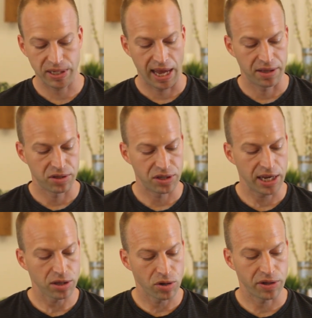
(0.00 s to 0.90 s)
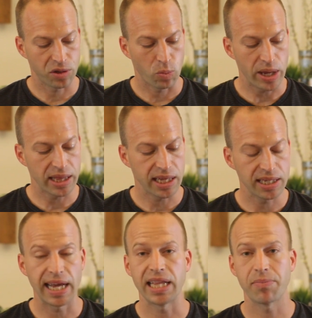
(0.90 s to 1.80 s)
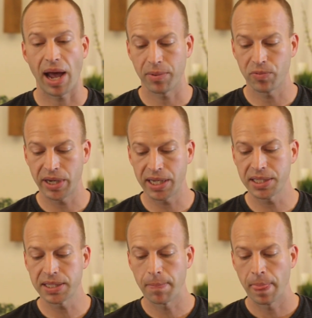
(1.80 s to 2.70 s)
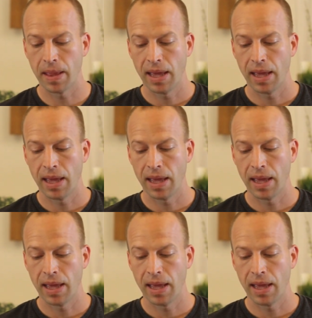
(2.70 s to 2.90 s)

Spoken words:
and take a look at the weekly, daily Bible readings,